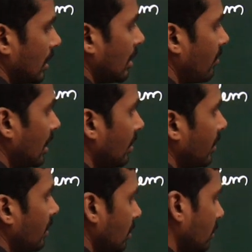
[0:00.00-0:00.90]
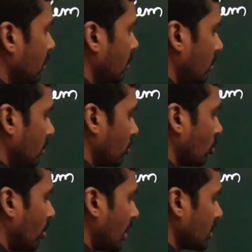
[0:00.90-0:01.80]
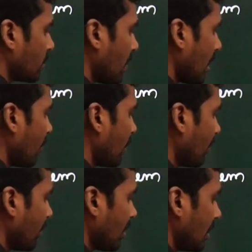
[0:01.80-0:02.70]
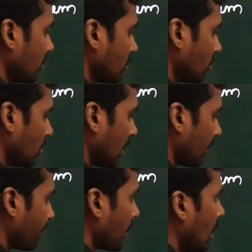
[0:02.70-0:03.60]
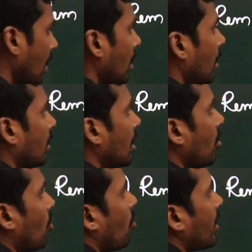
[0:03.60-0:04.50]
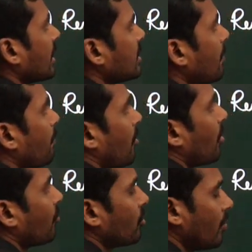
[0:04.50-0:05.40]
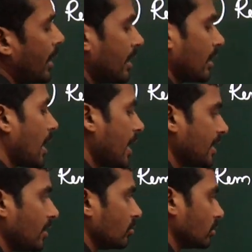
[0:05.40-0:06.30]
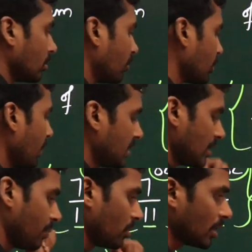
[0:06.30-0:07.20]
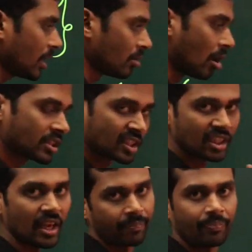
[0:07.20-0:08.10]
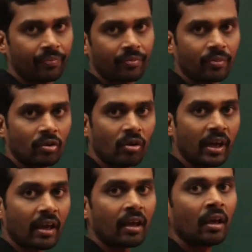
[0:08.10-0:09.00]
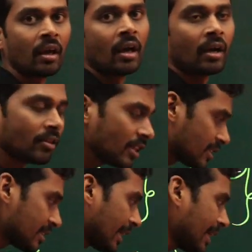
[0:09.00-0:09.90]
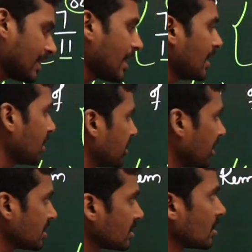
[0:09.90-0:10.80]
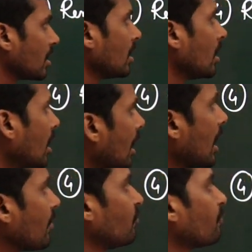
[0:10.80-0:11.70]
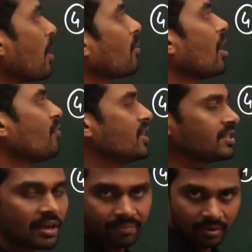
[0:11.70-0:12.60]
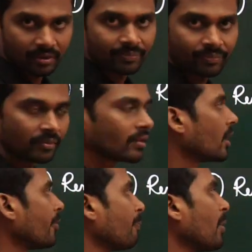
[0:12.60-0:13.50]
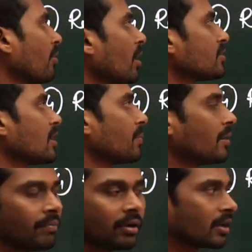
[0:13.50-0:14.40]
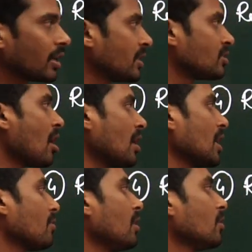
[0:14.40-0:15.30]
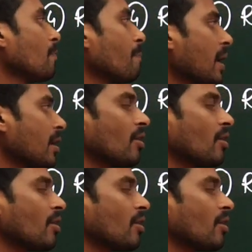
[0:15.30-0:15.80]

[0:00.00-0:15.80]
11. So what is pi of 11 values? So 10. Now what is the power of numerator? 82. So which means that both are not same. Okay. Now the second condition is, if power of this number, if power of some number is not equal to pi